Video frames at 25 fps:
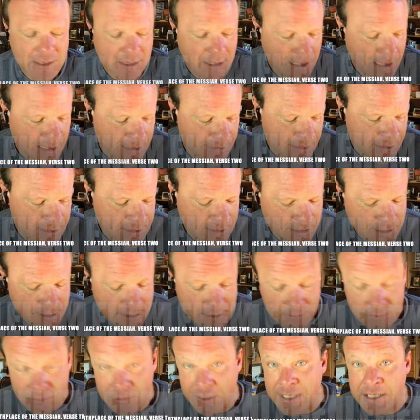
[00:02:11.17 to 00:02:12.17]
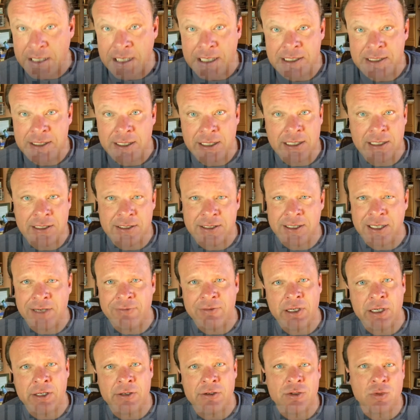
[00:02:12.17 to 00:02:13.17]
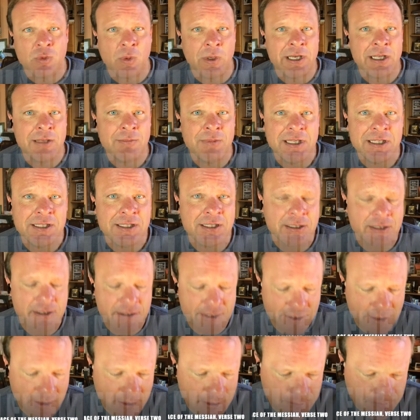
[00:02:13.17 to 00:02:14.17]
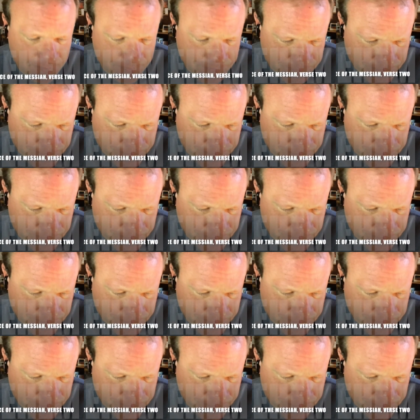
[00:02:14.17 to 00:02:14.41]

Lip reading: And this is, like I say, 720 BC or so.